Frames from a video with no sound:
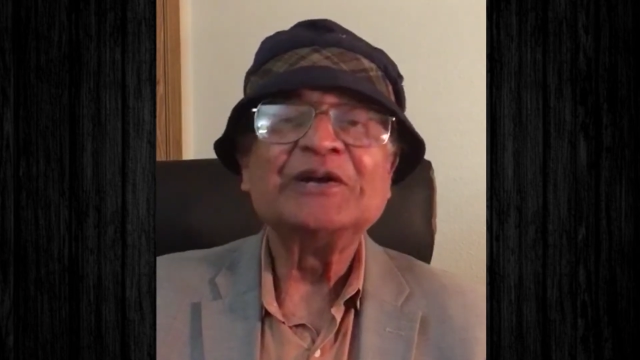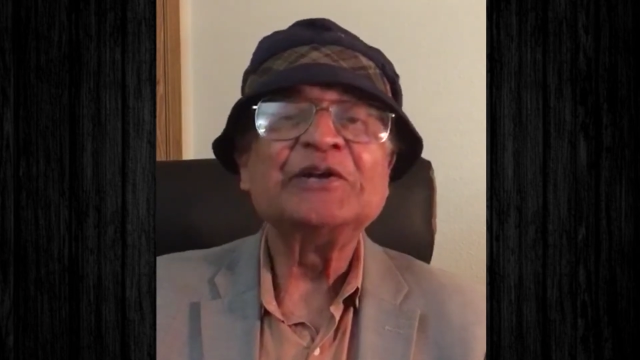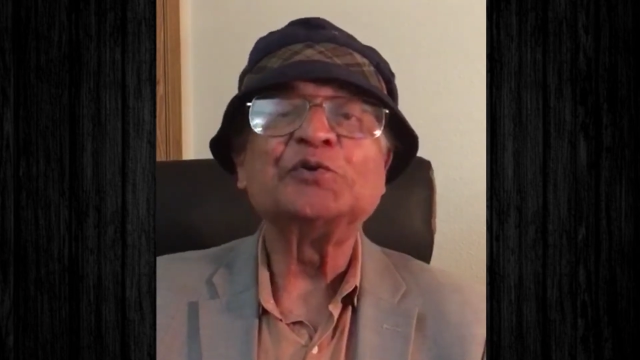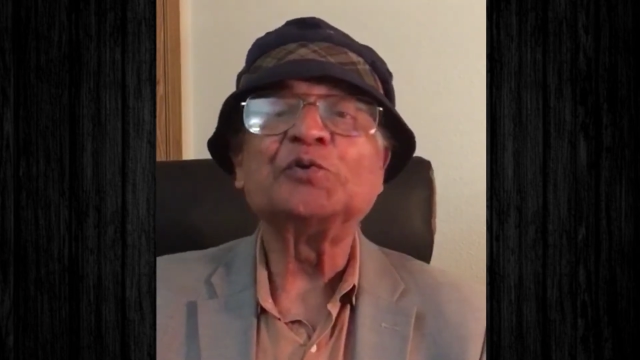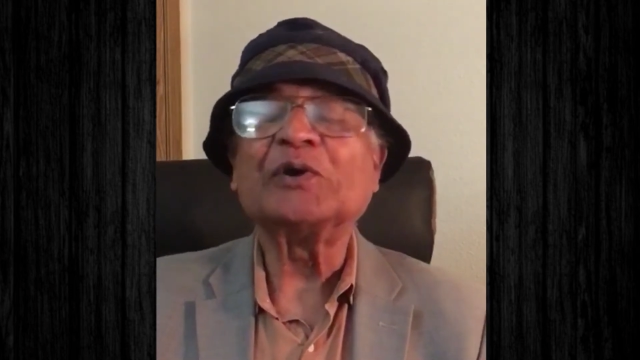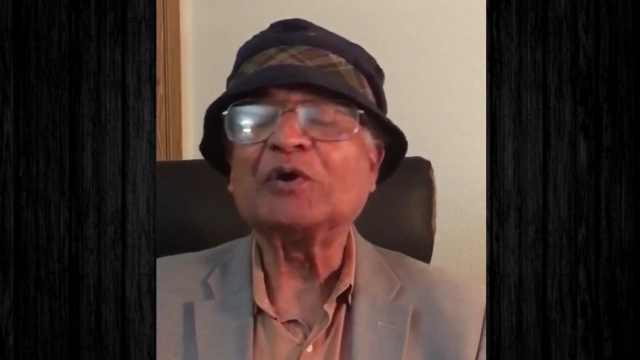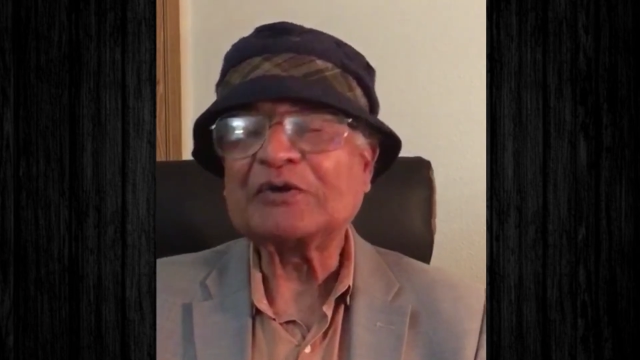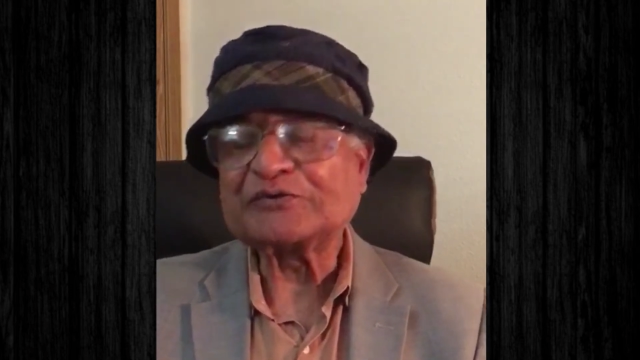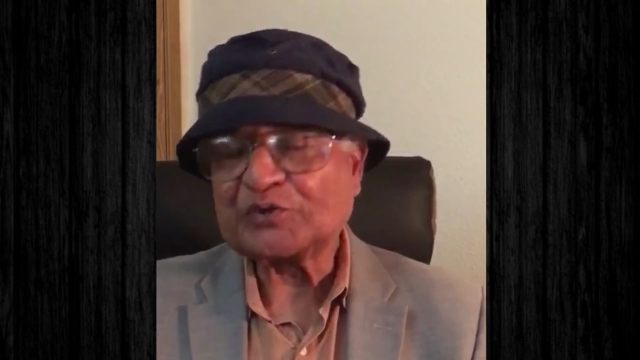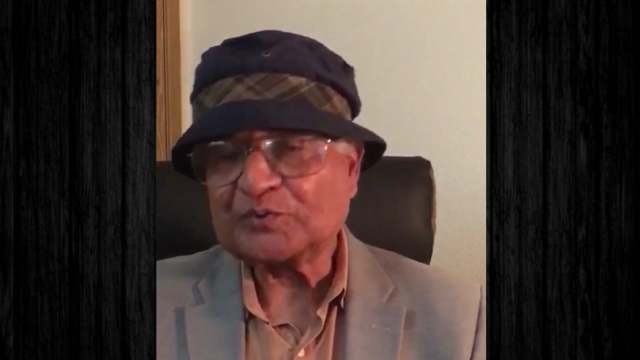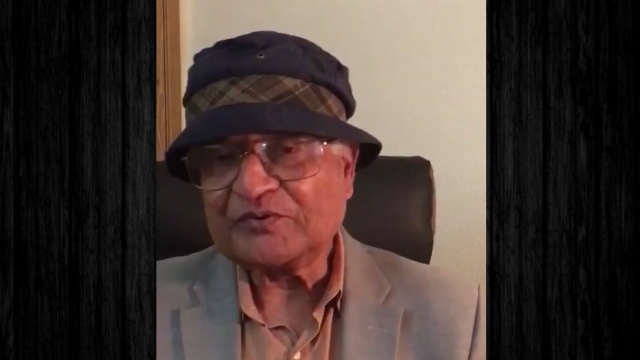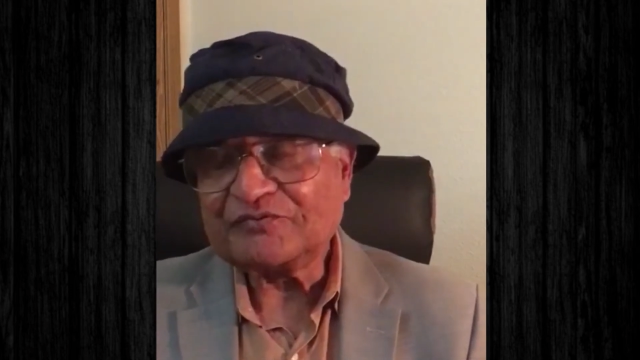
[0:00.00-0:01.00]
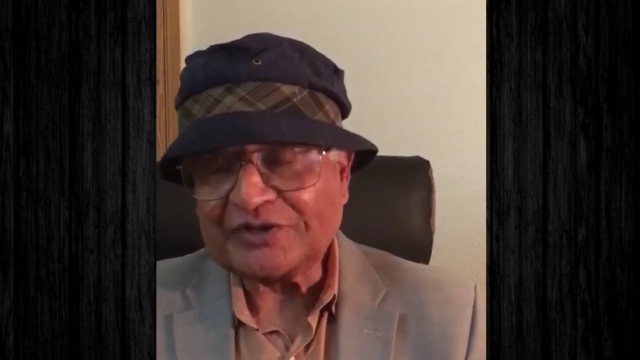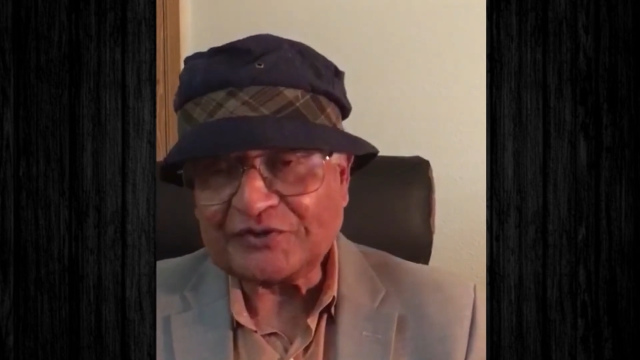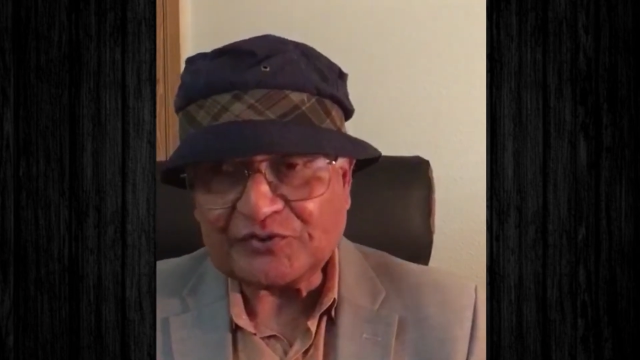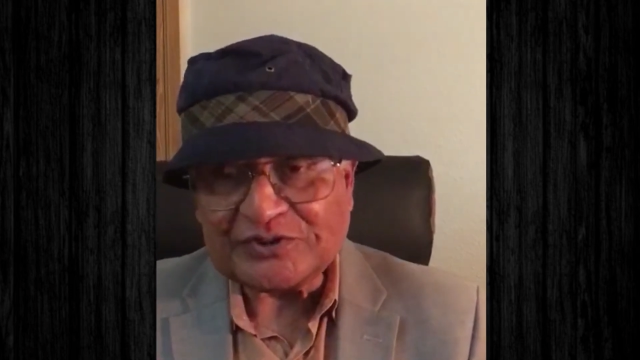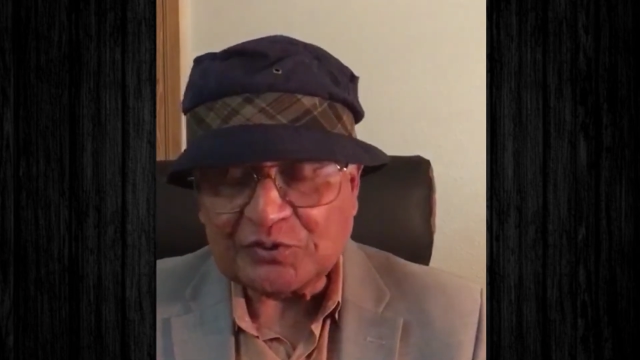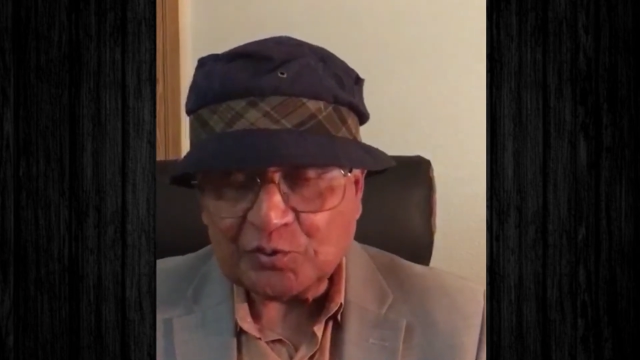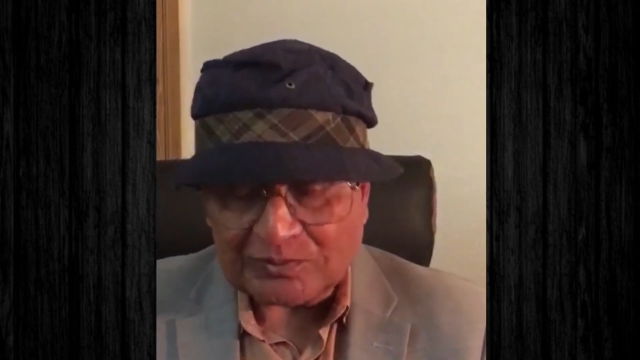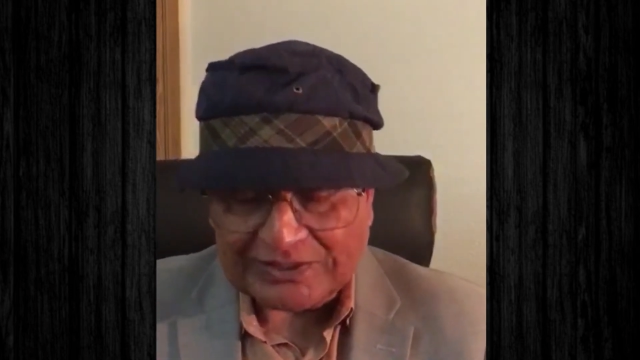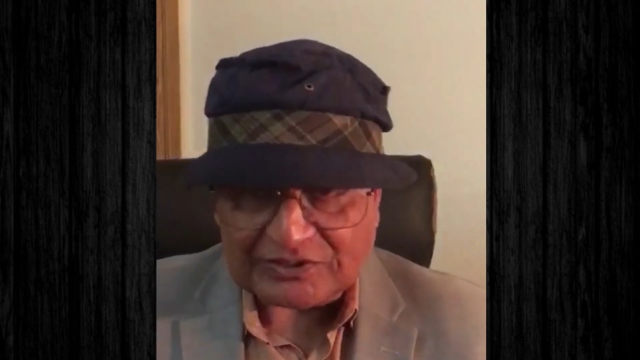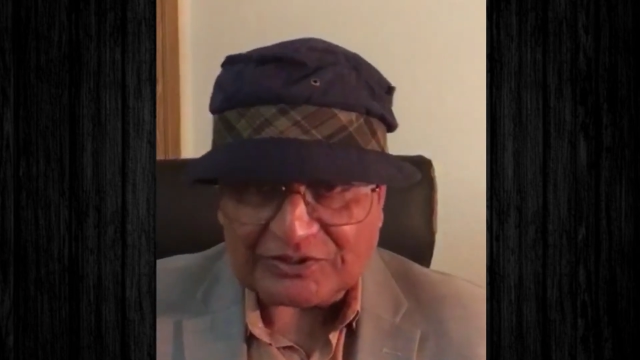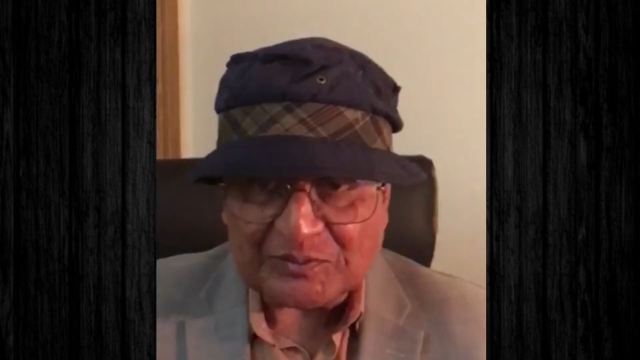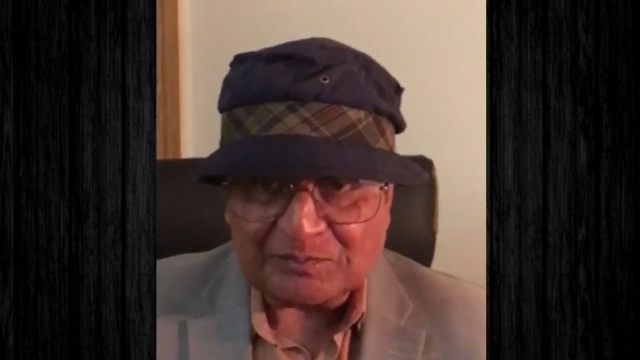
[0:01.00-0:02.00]
you will also be very
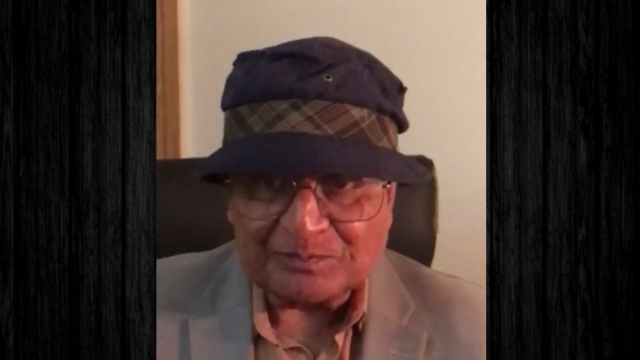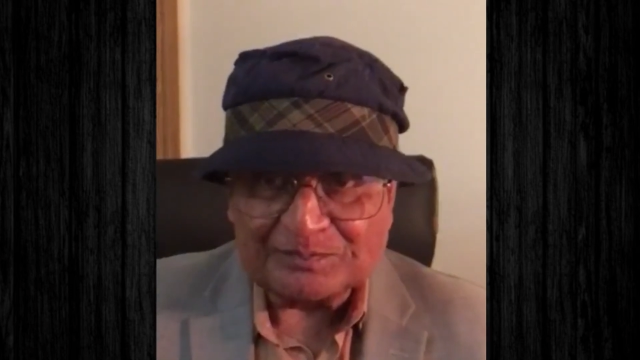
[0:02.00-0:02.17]
welcome.